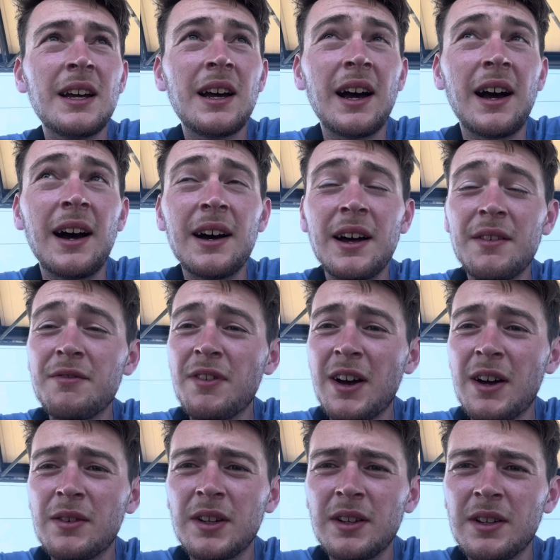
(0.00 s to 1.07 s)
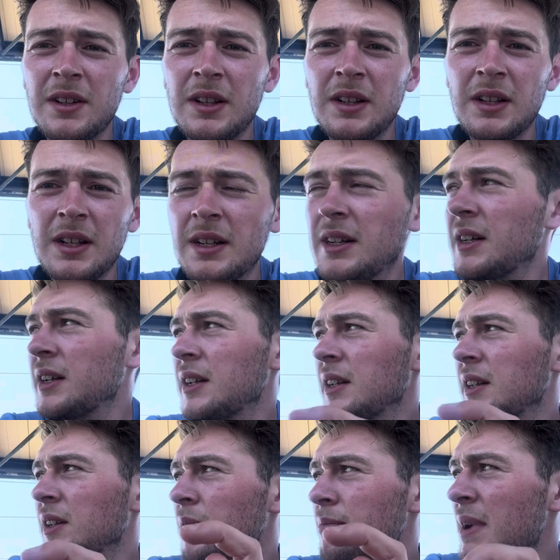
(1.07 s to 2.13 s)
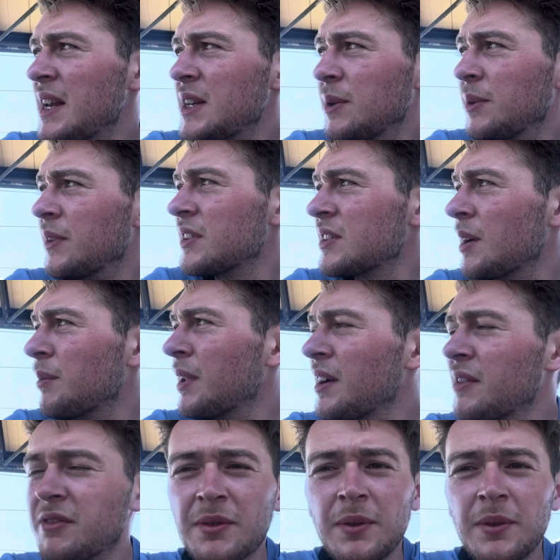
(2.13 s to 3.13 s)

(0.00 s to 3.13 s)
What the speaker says: and found a little menu in the top left